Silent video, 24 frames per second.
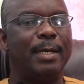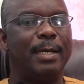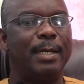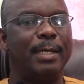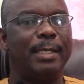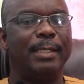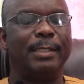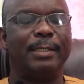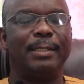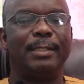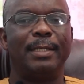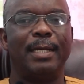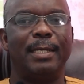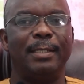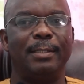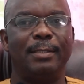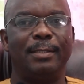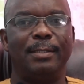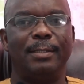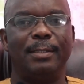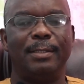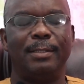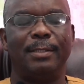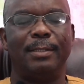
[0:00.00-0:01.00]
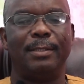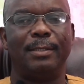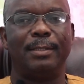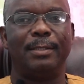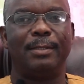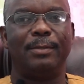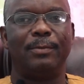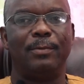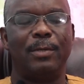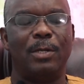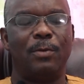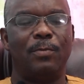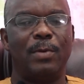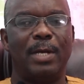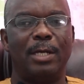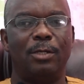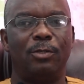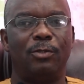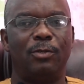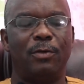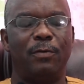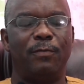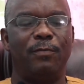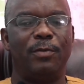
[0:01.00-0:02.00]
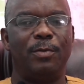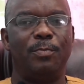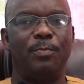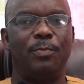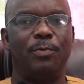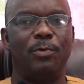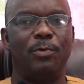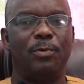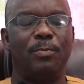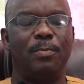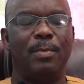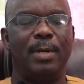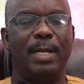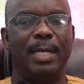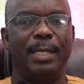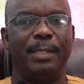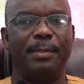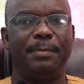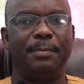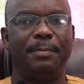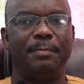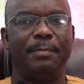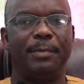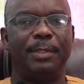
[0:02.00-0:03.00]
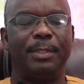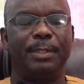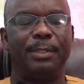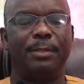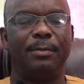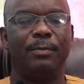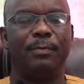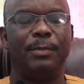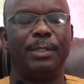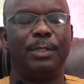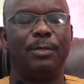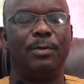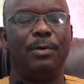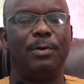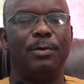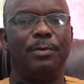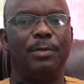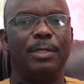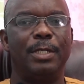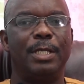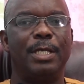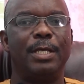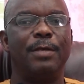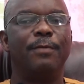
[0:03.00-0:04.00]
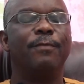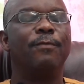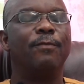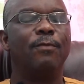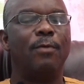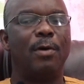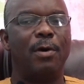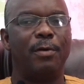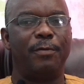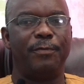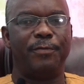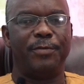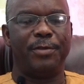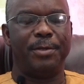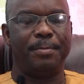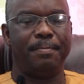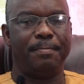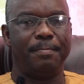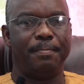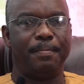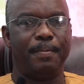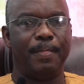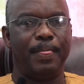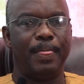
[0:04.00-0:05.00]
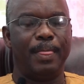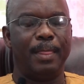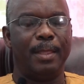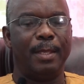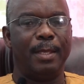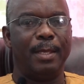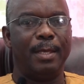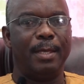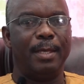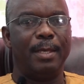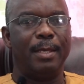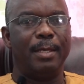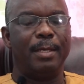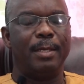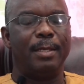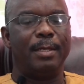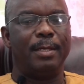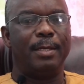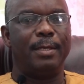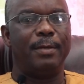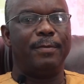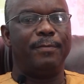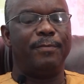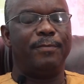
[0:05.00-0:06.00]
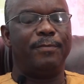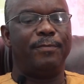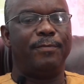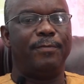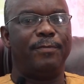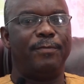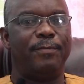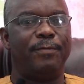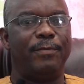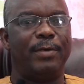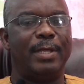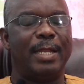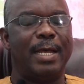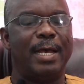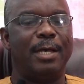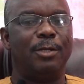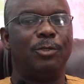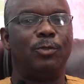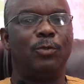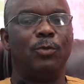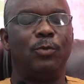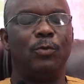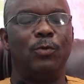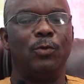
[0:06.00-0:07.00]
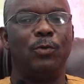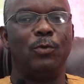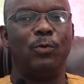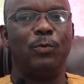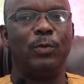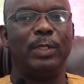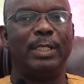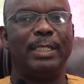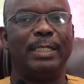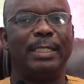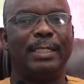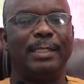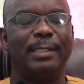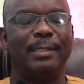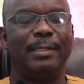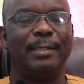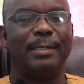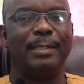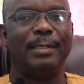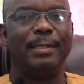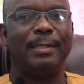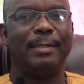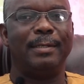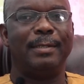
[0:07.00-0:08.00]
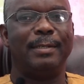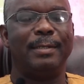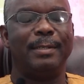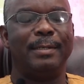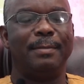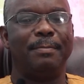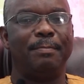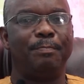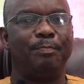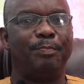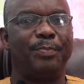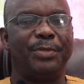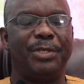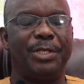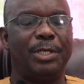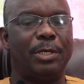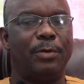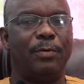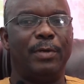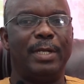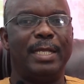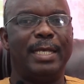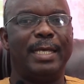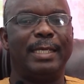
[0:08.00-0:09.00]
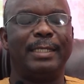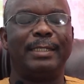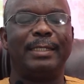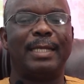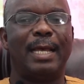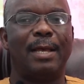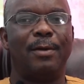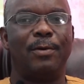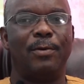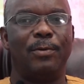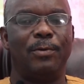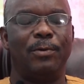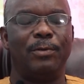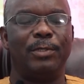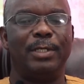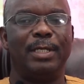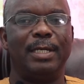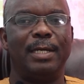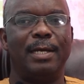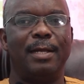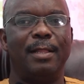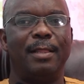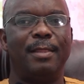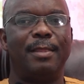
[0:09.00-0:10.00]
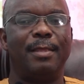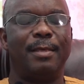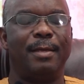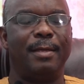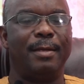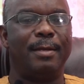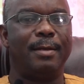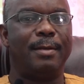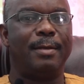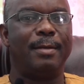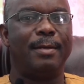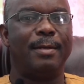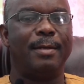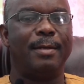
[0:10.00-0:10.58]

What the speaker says: instances when we are solving problems we don't involve him. If it has to do with purely a psychological thing,